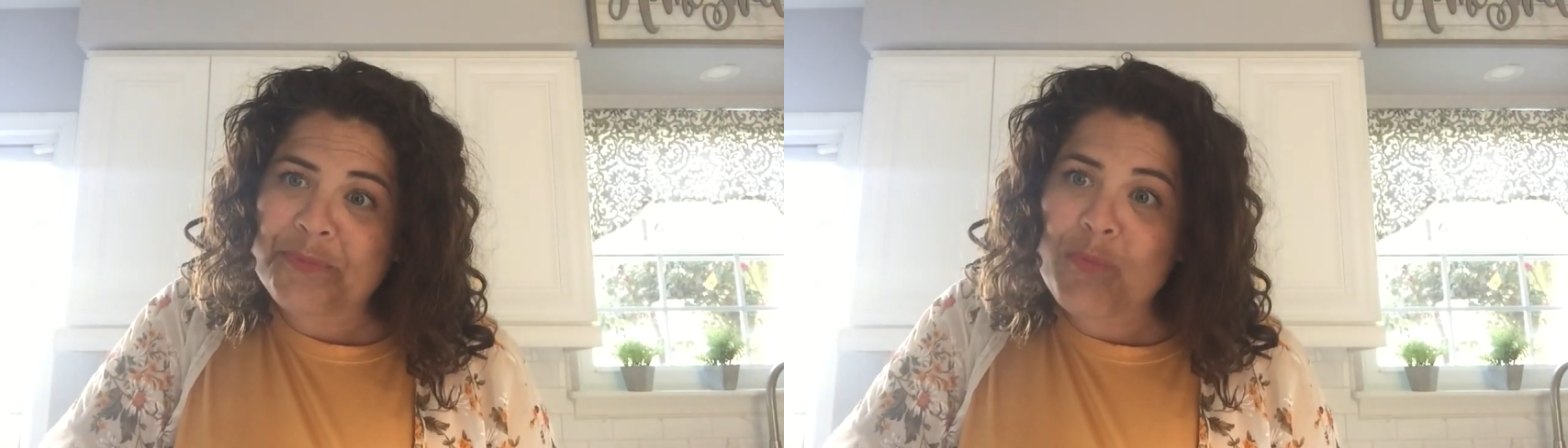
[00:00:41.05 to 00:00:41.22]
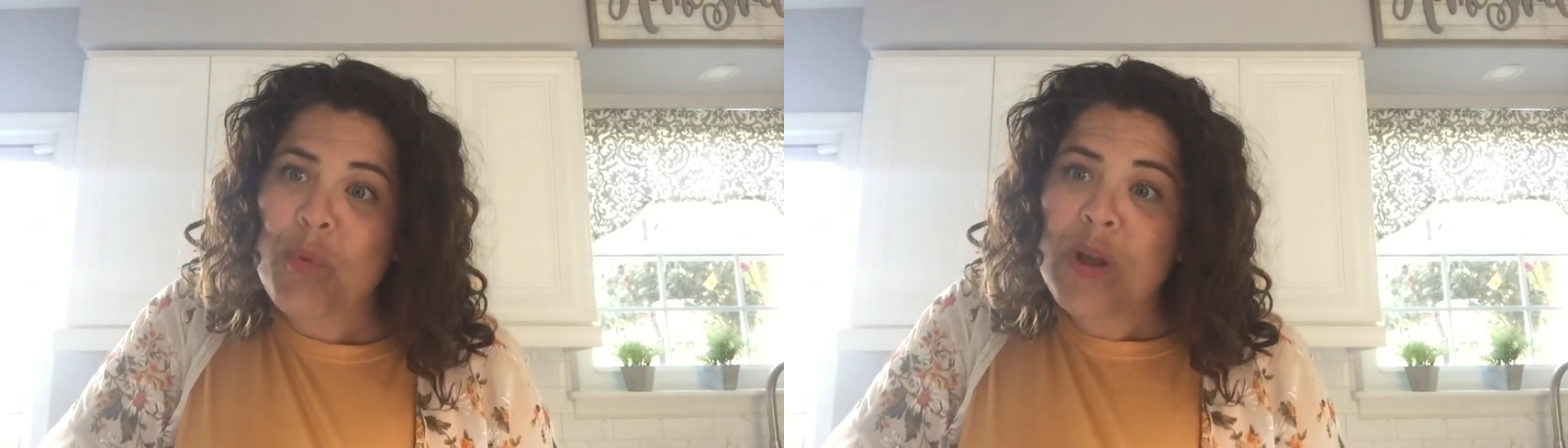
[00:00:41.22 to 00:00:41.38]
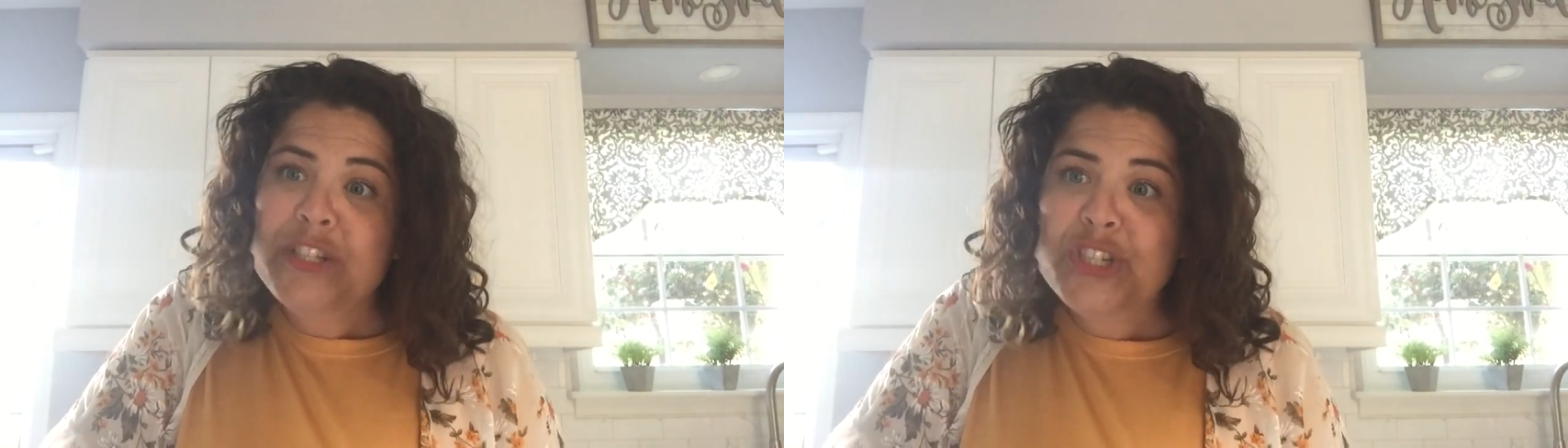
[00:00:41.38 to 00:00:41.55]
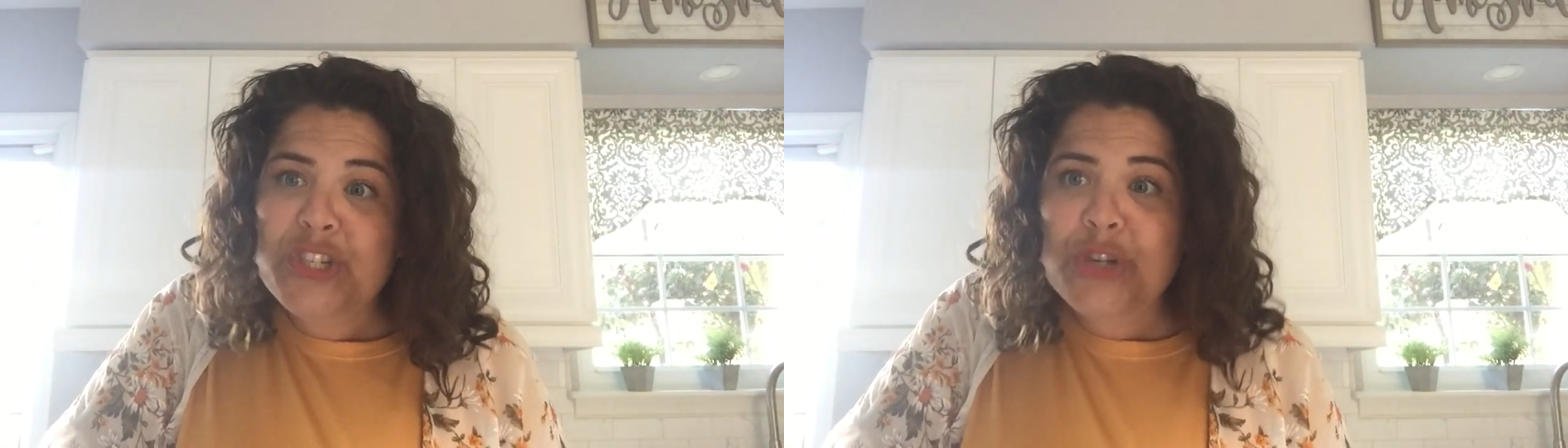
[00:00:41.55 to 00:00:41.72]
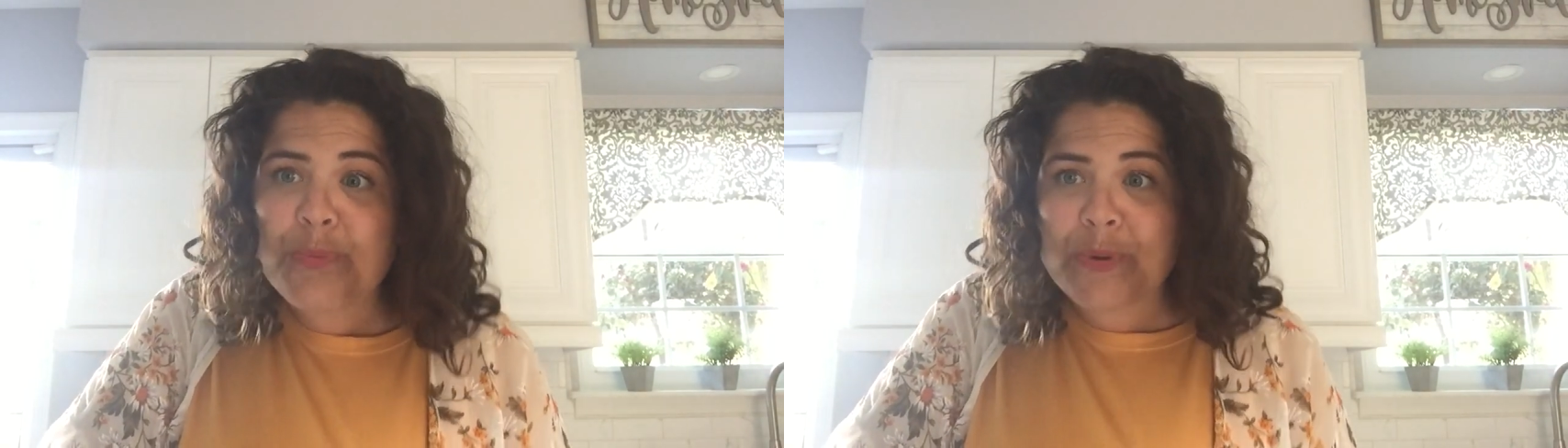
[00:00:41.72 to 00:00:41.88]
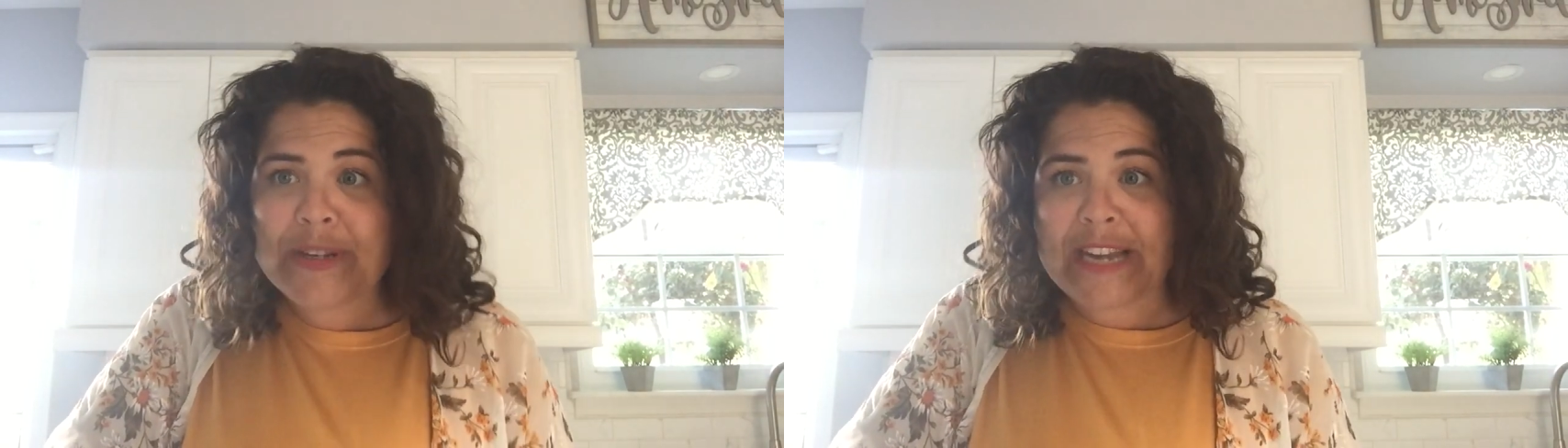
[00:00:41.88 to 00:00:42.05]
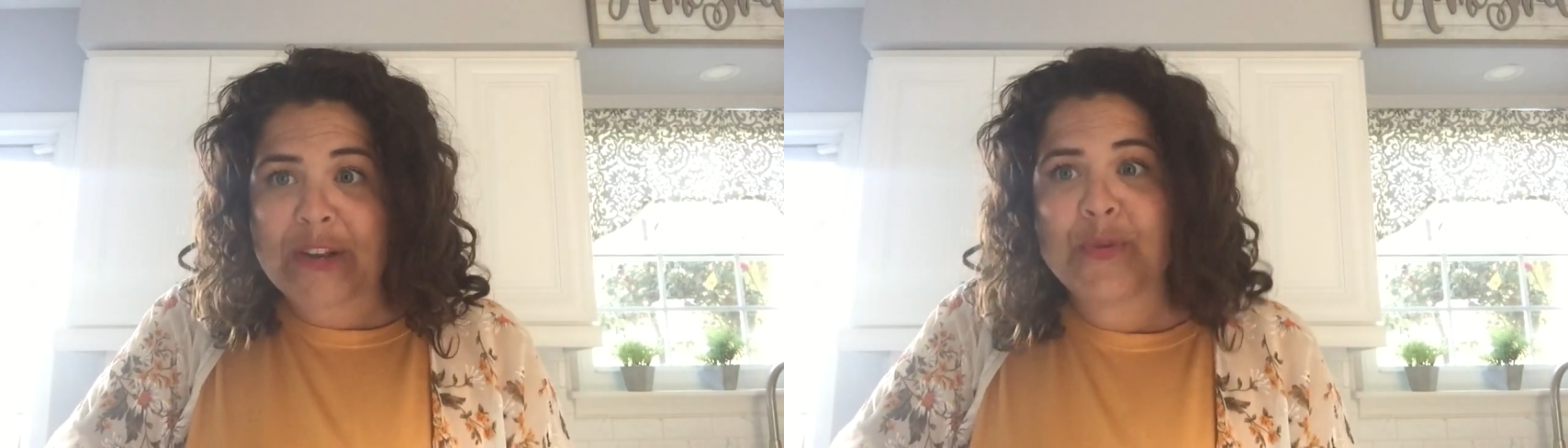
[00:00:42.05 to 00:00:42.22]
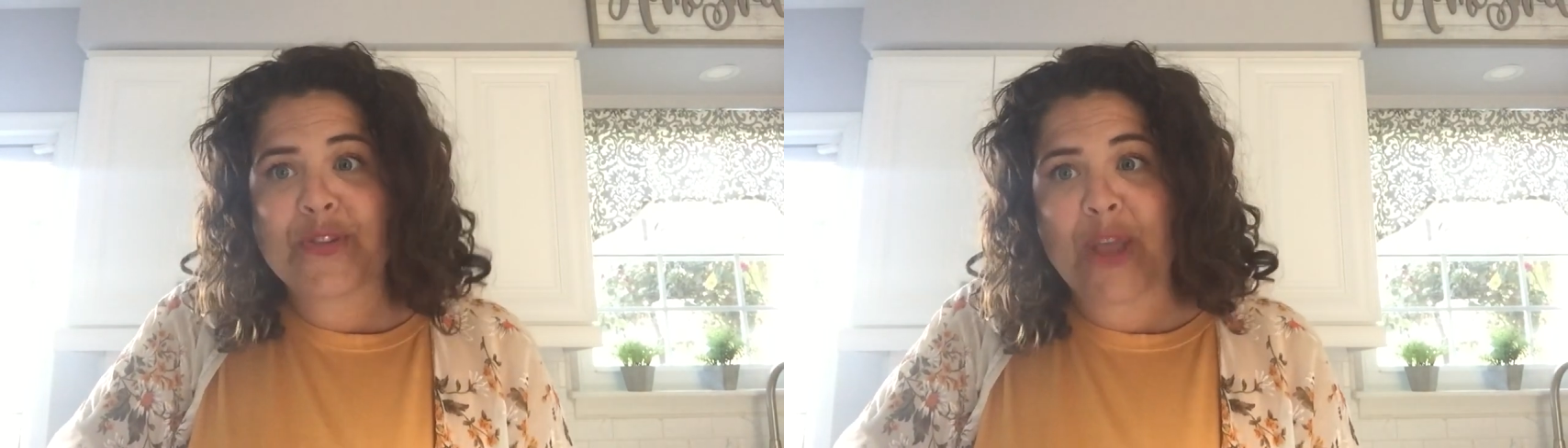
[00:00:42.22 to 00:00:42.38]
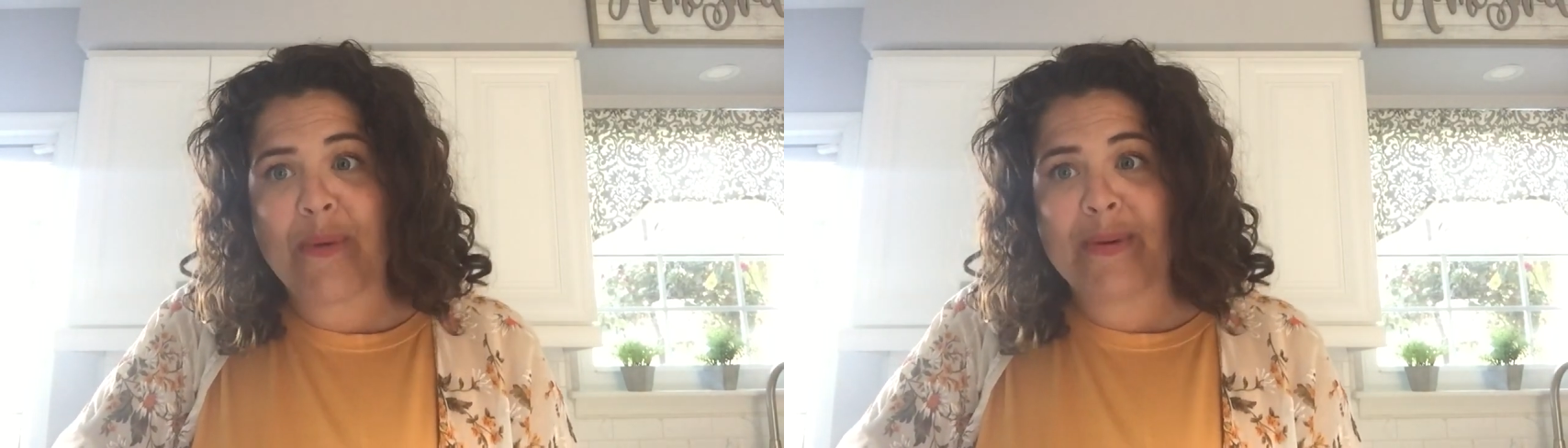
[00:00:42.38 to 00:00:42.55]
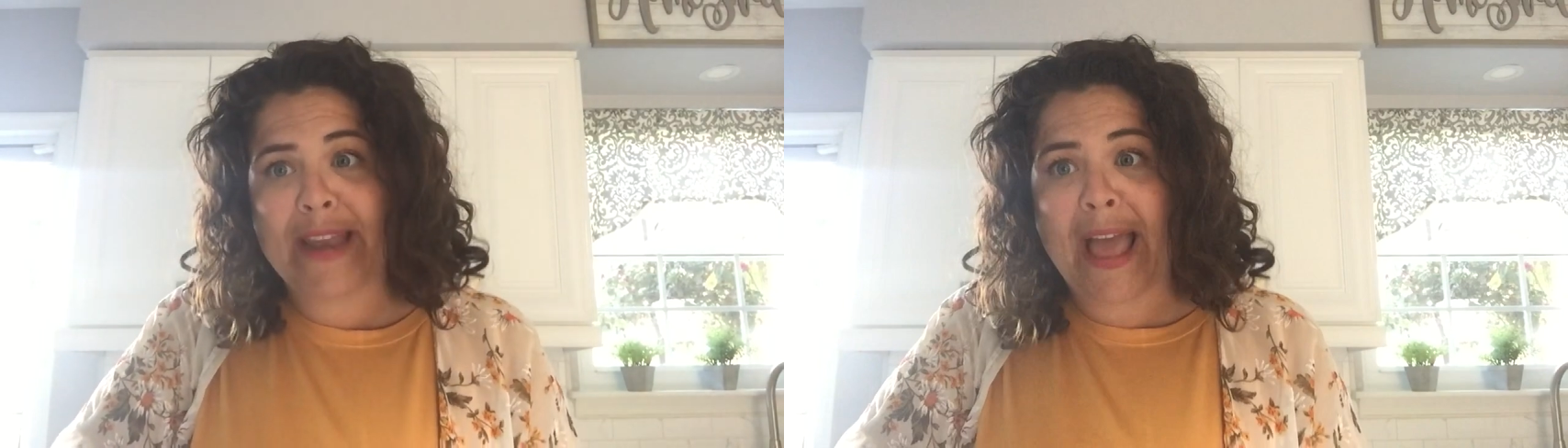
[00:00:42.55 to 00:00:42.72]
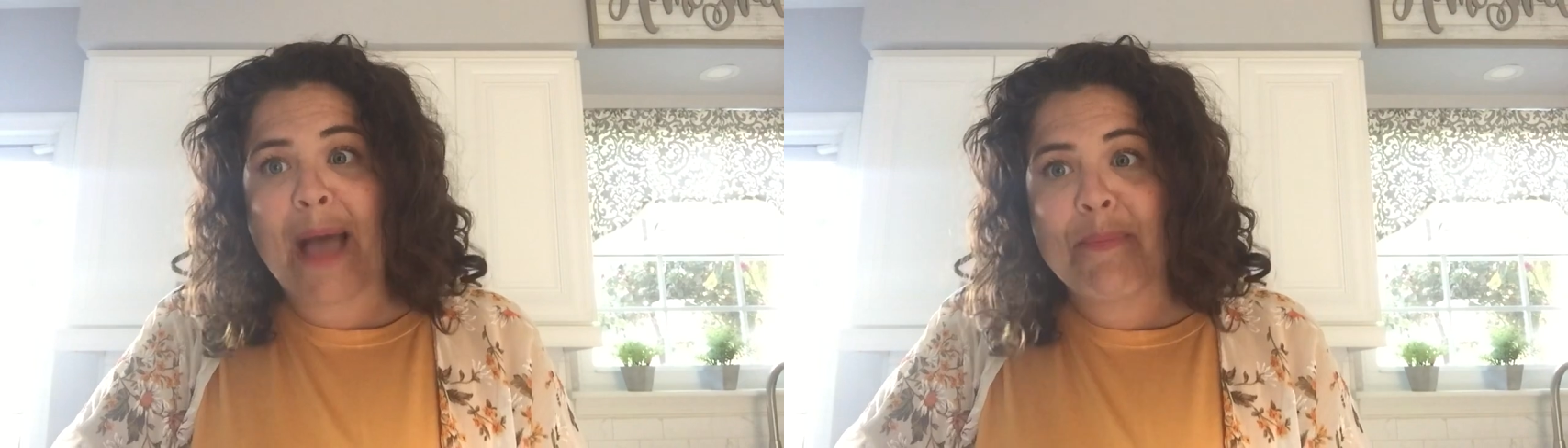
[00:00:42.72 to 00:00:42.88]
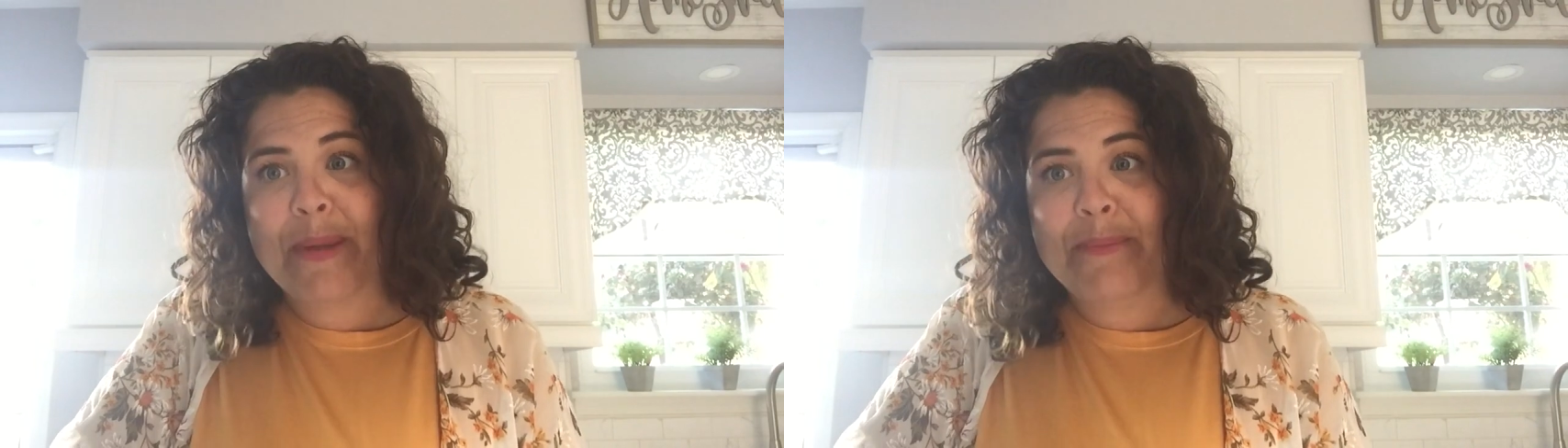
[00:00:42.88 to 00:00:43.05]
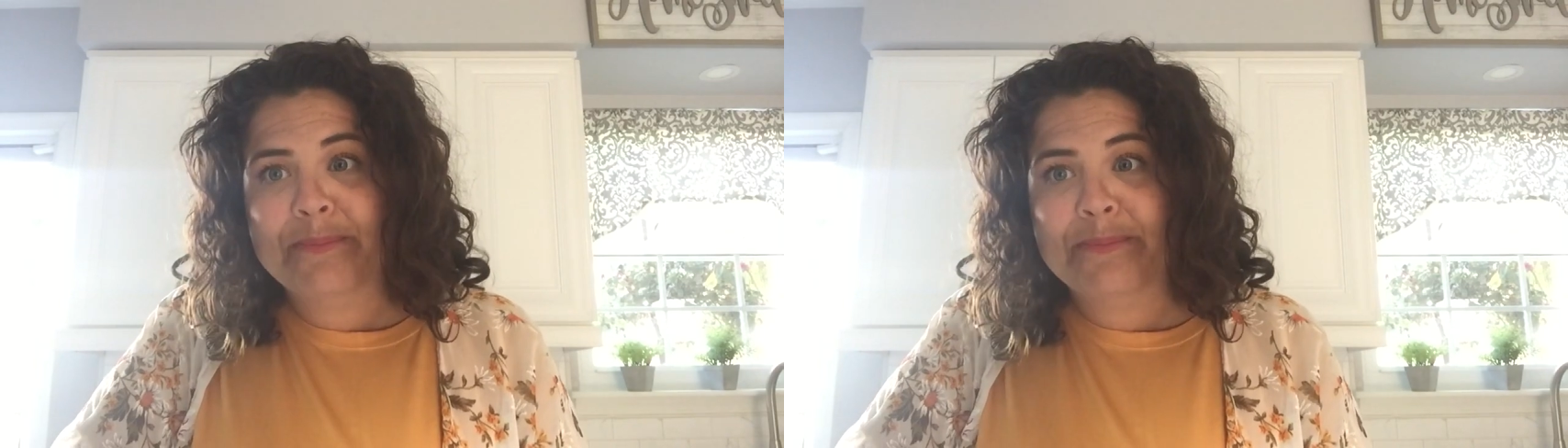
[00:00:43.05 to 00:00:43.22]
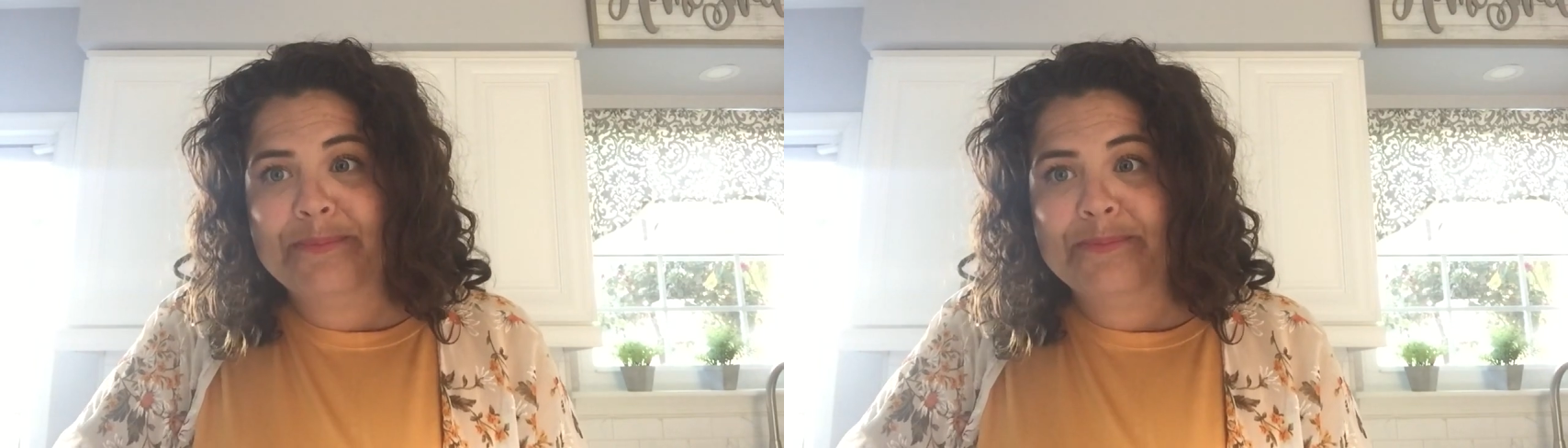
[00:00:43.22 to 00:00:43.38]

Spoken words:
What did you predict was going to happen?